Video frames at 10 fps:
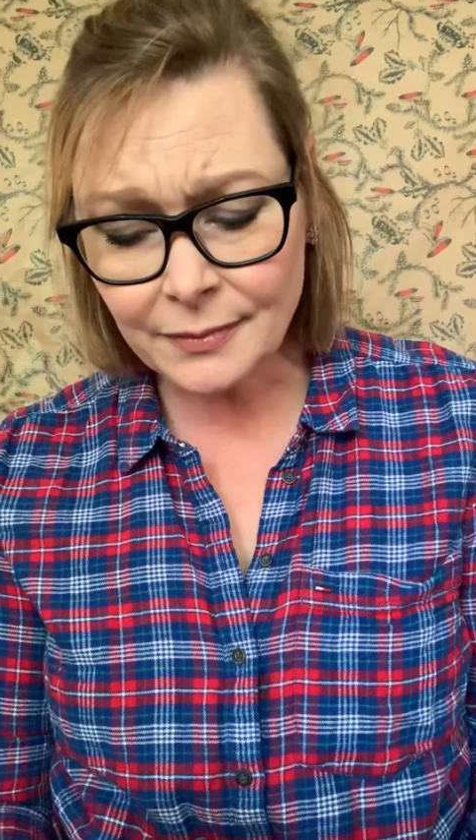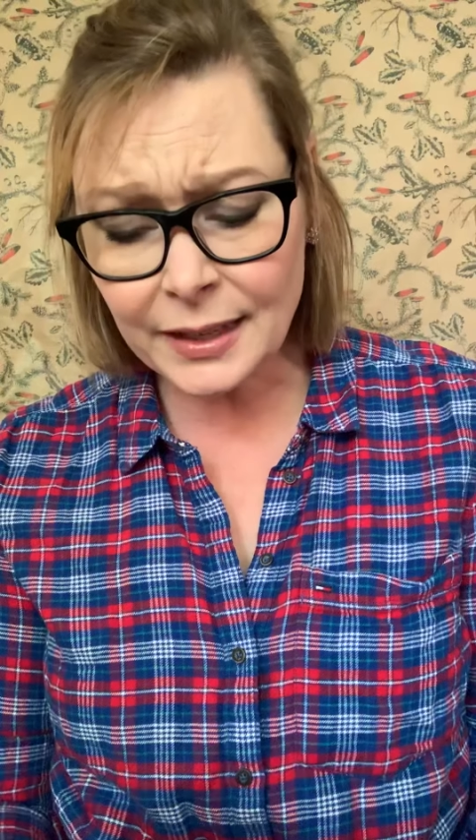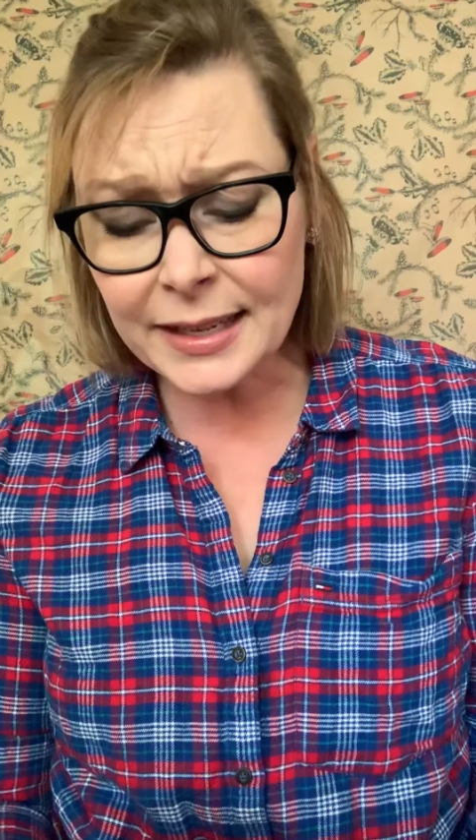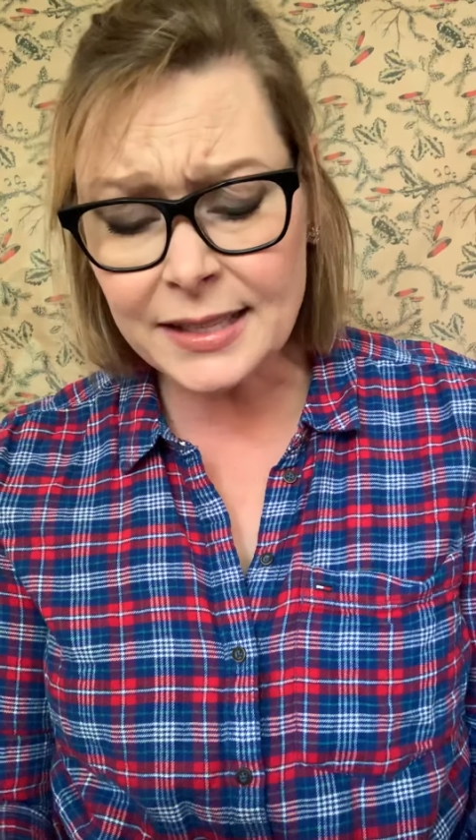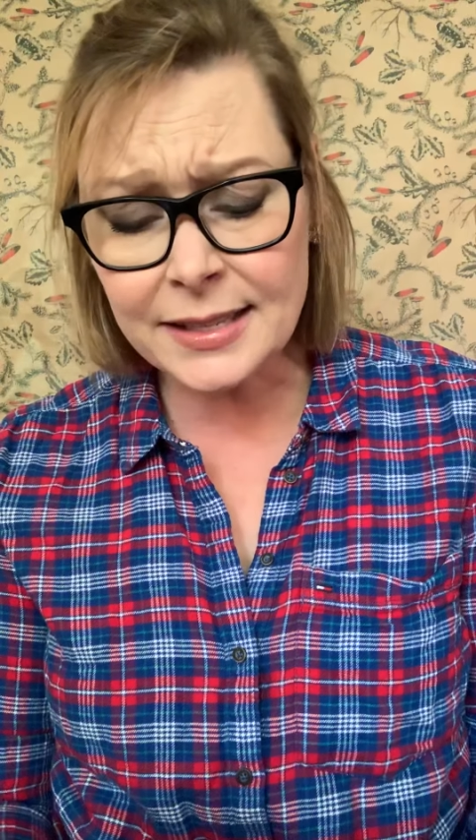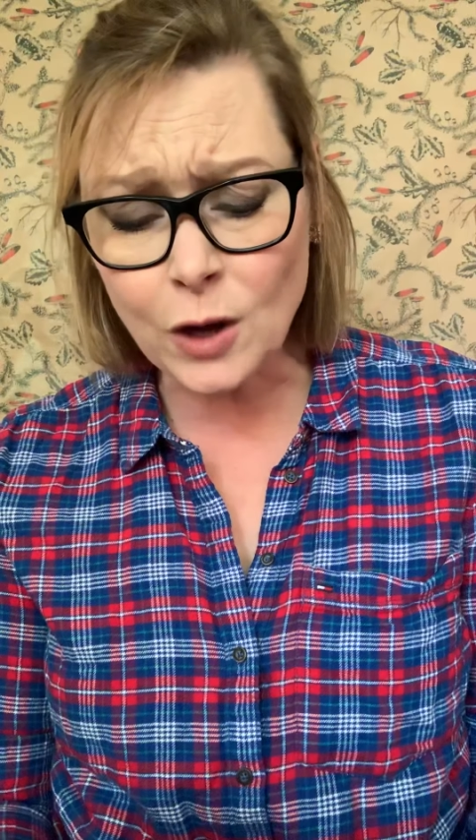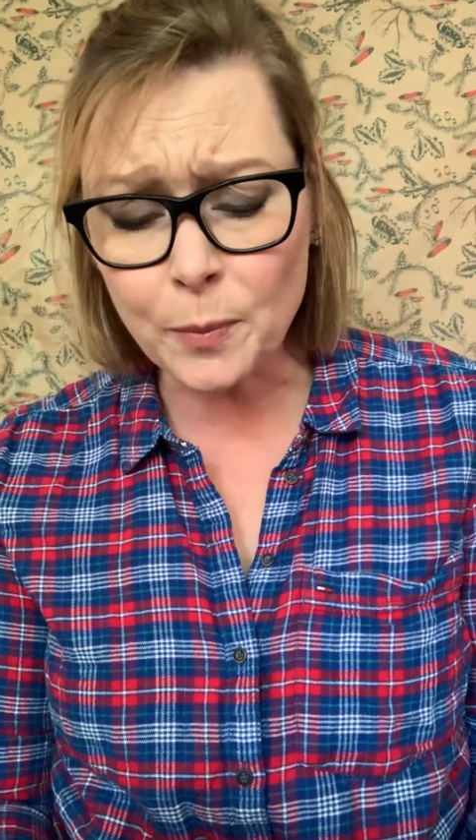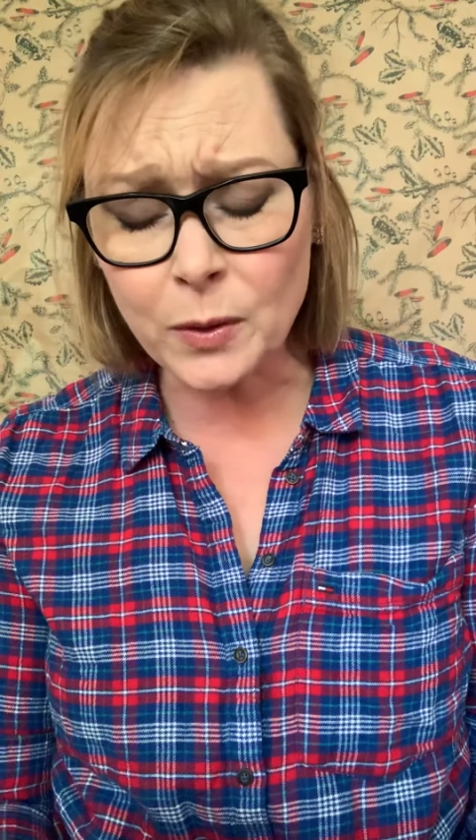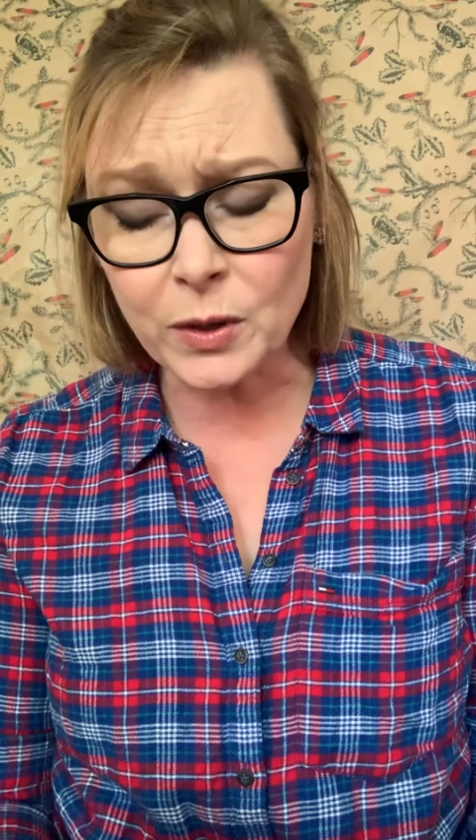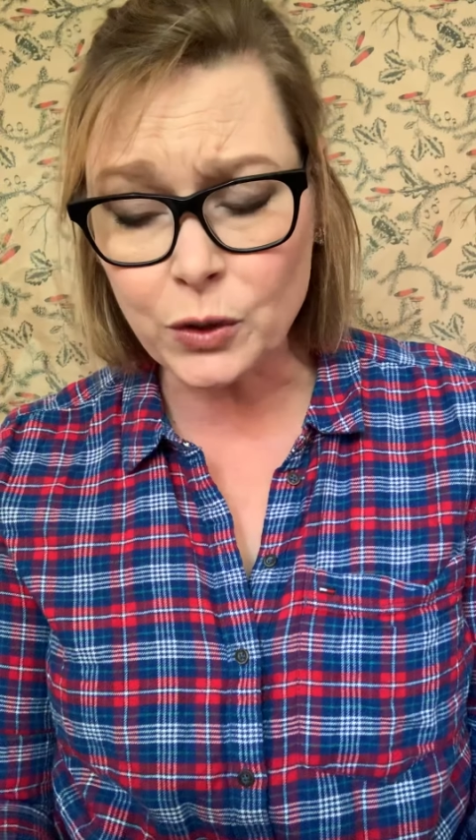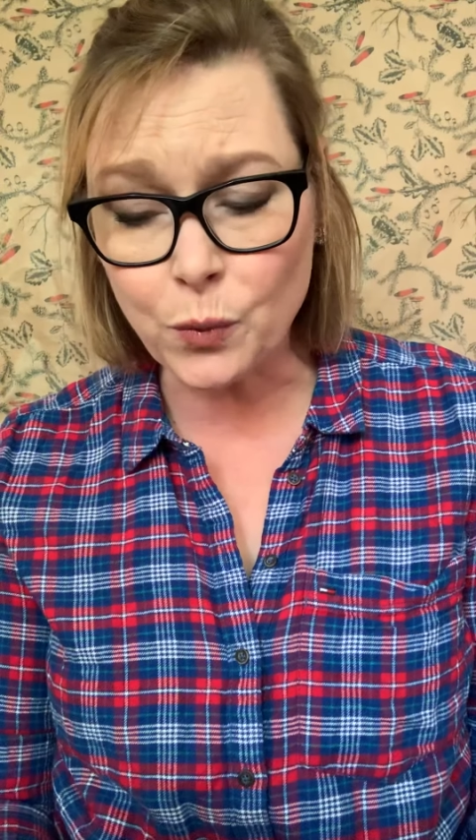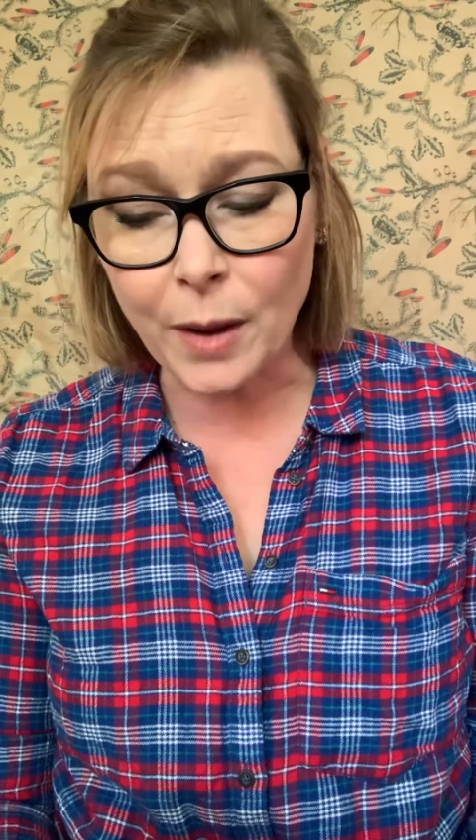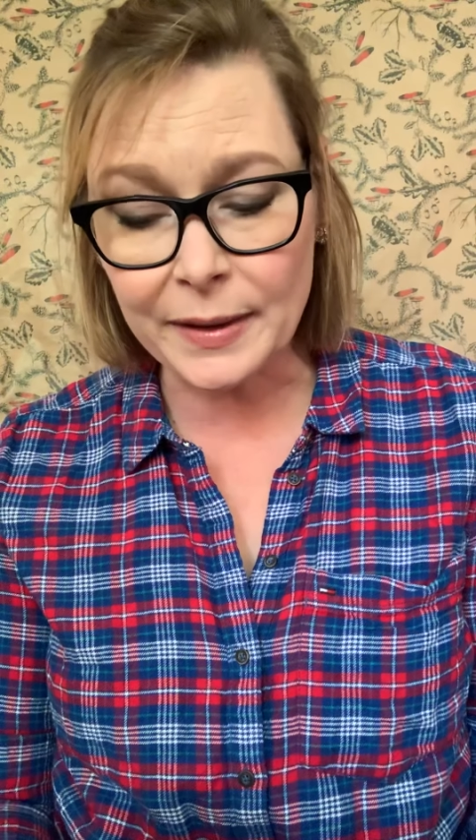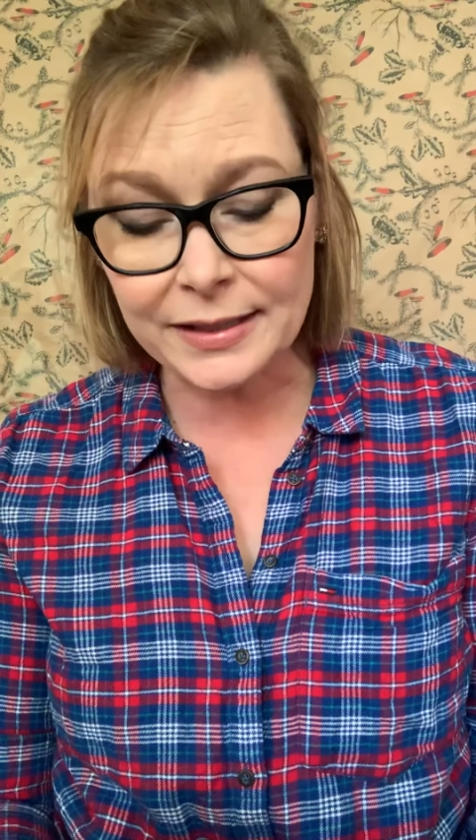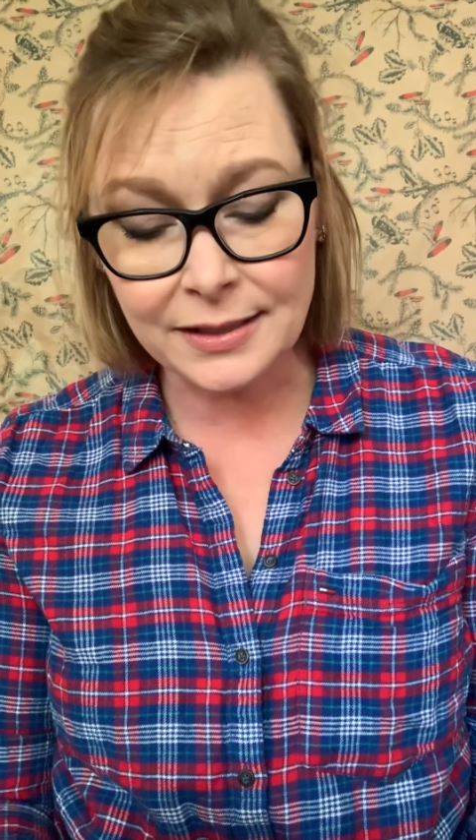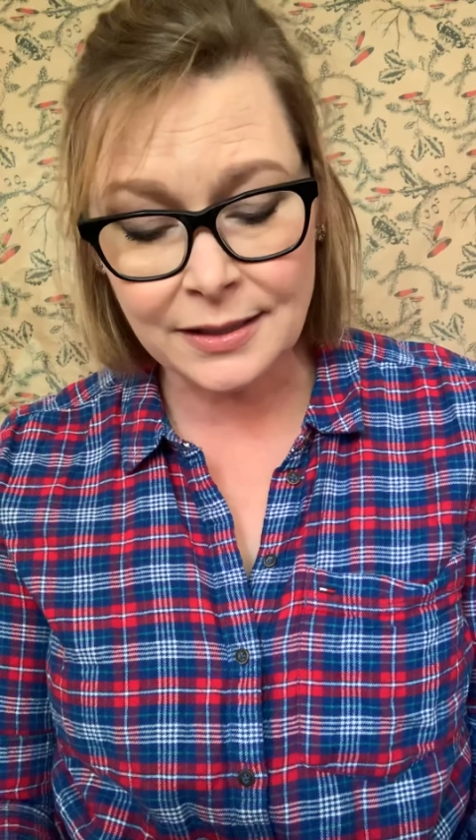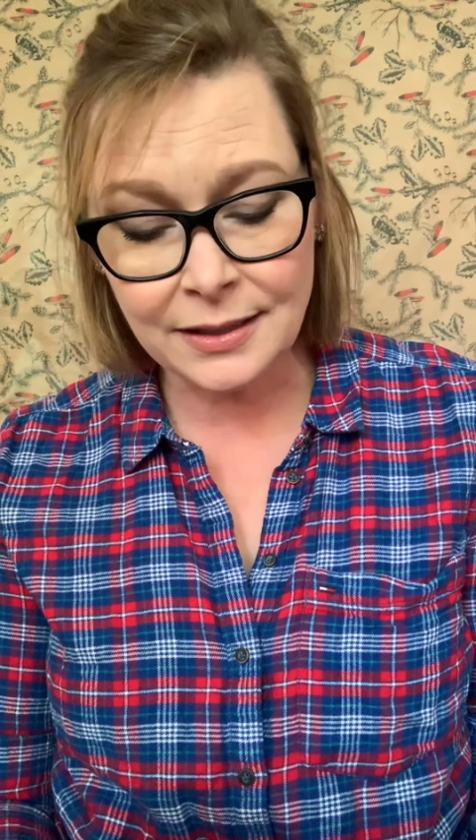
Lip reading: It gets soapy when you rub it.